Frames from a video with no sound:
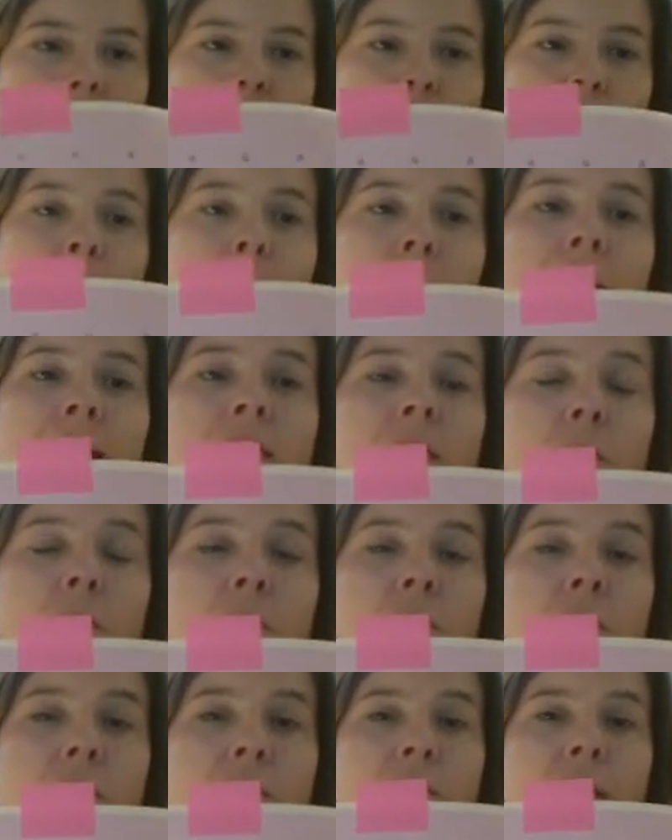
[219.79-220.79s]
and remind
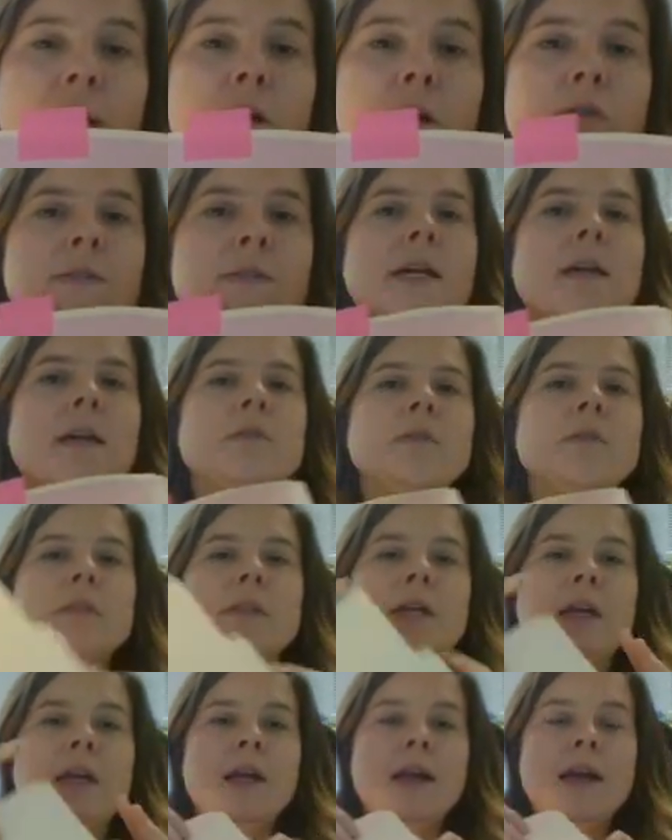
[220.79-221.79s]
them of the vowel sounds
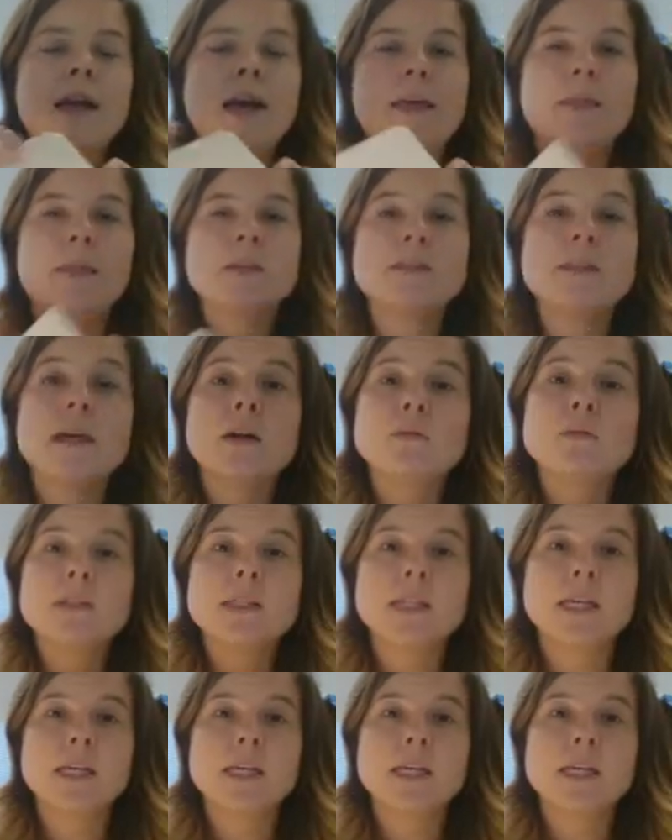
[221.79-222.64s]
and the sounds